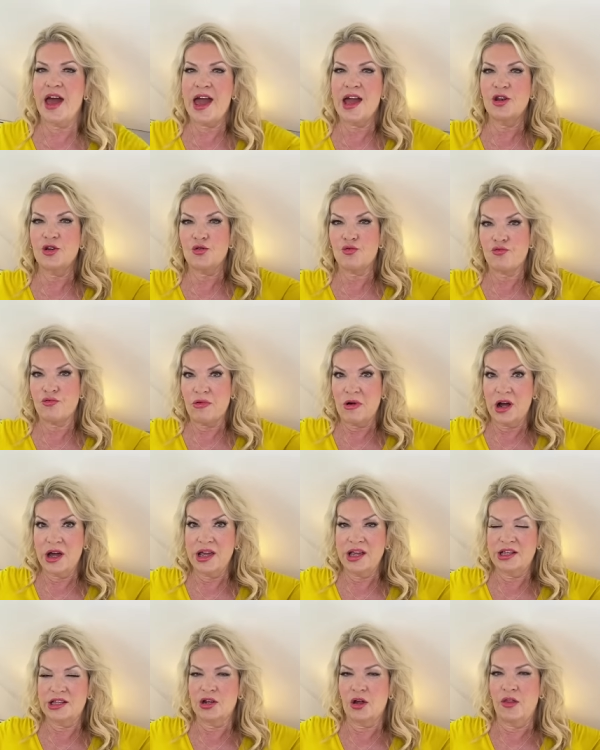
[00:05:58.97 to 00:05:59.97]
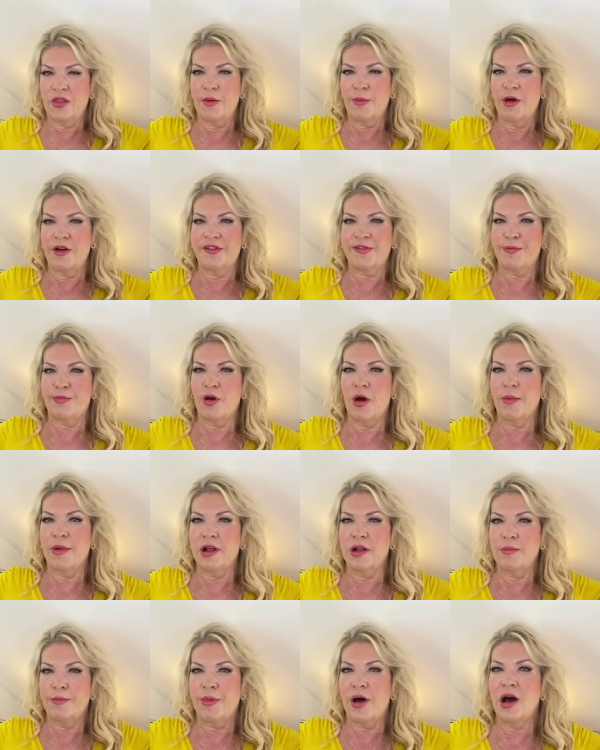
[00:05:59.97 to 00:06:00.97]
end right on the most
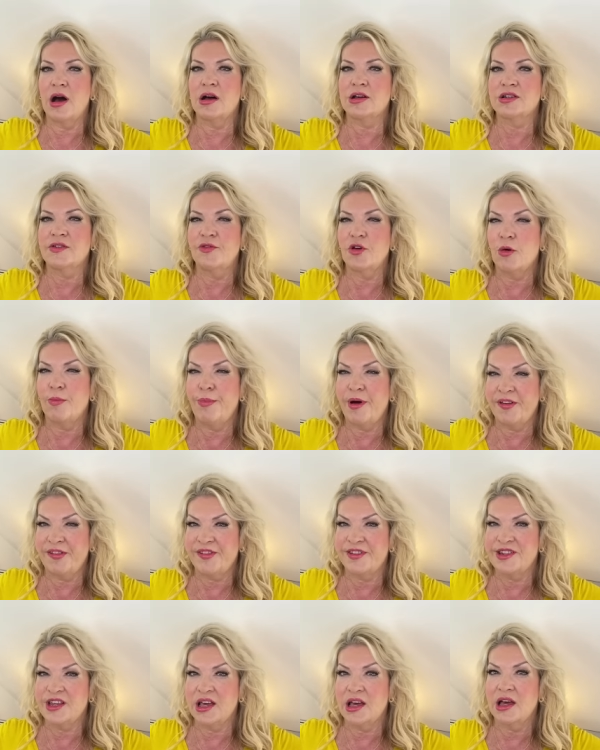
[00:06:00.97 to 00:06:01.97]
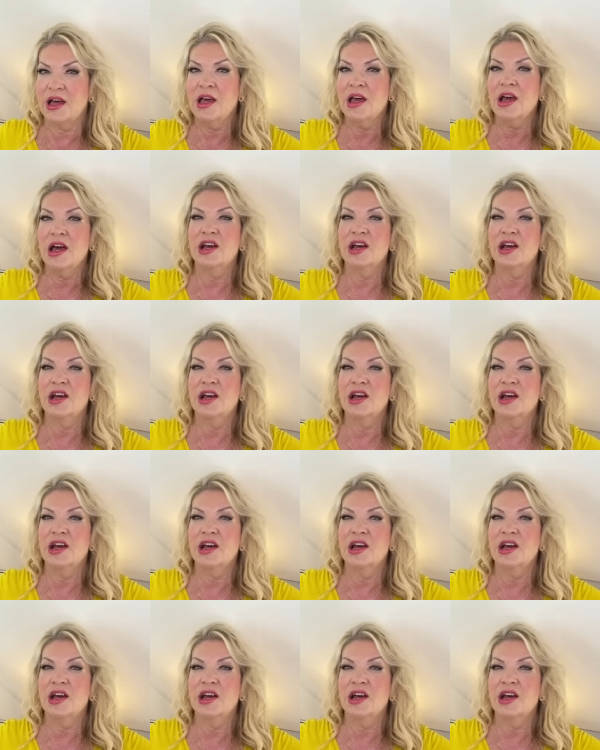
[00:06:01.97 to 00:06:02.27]
prominent part of your bust here